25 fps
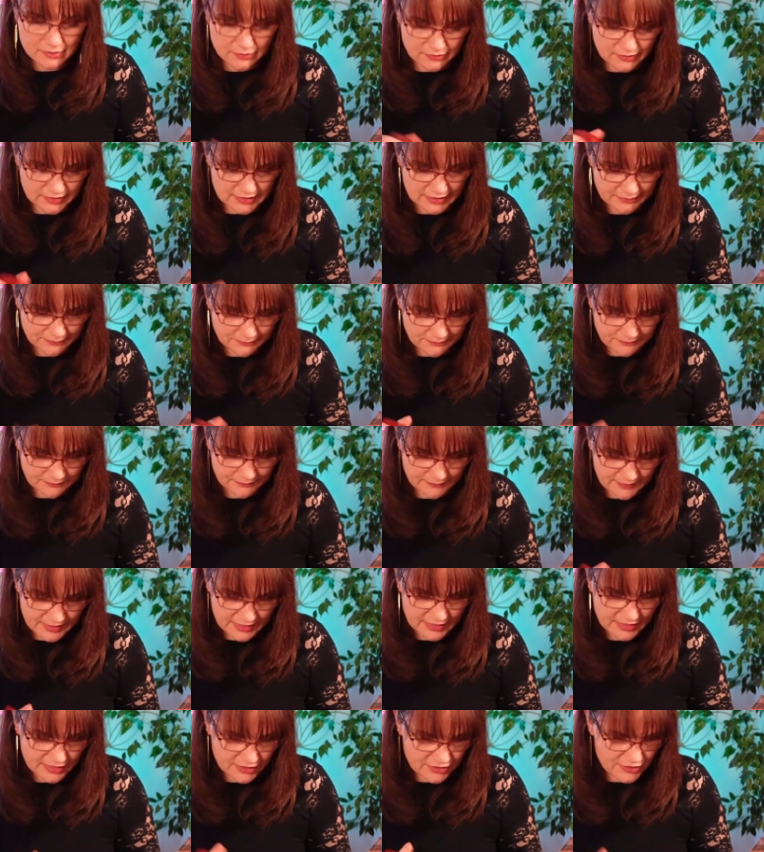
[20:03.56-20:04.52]
on them
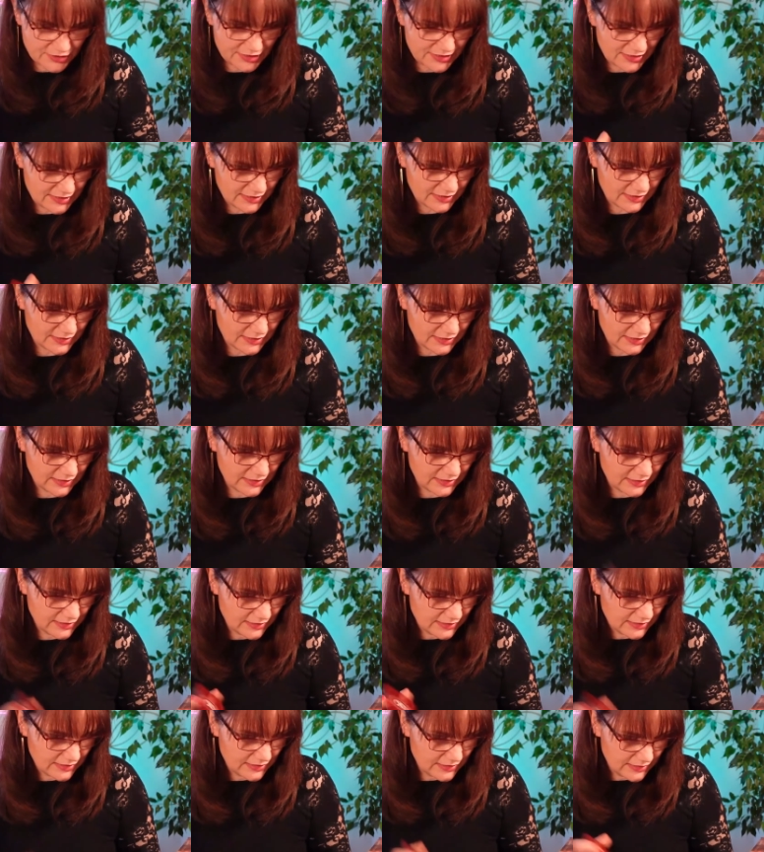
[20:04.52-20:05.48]
energetically.
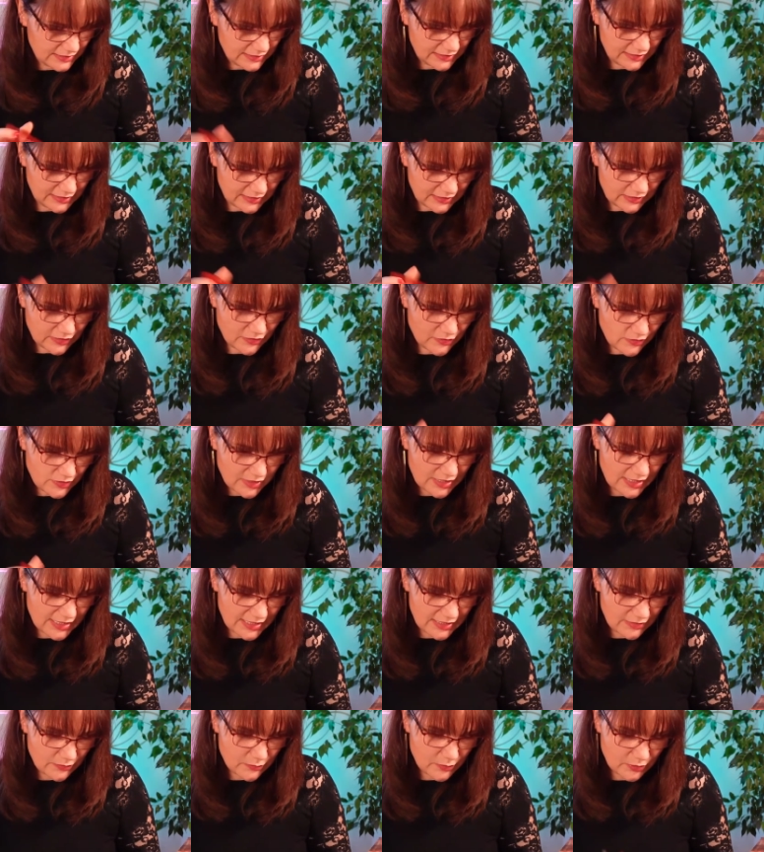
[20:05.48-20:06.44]

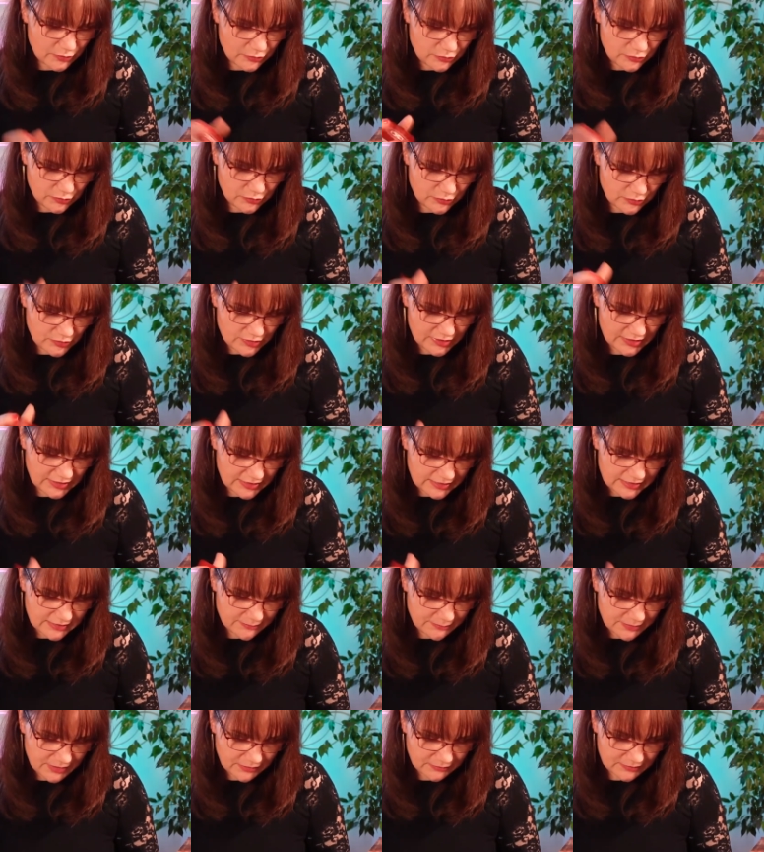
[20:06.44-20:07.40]
Okay, what do you think
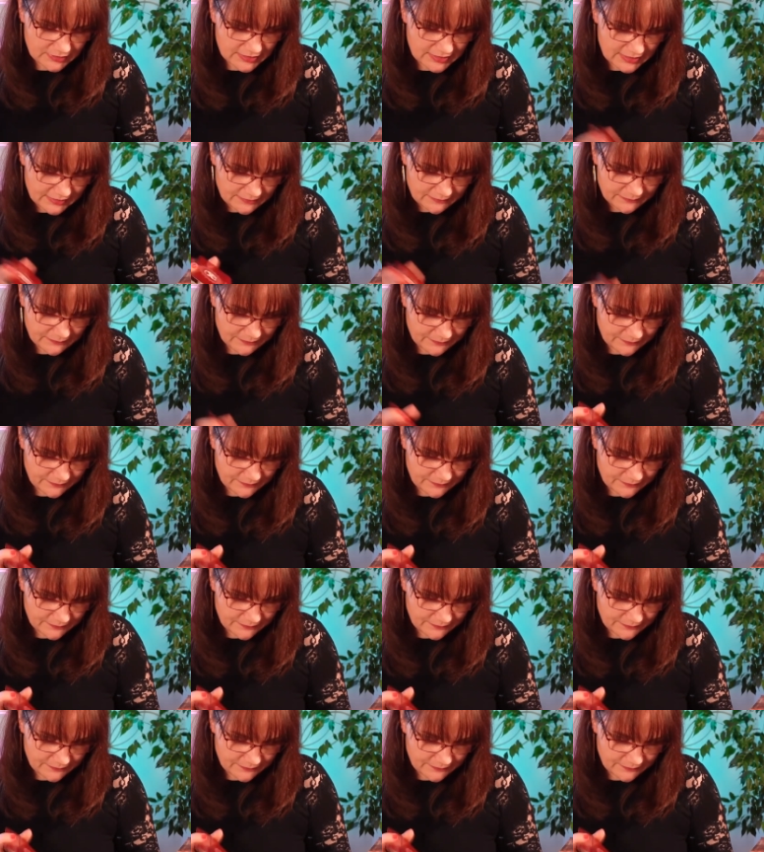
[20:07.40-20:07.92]
about them?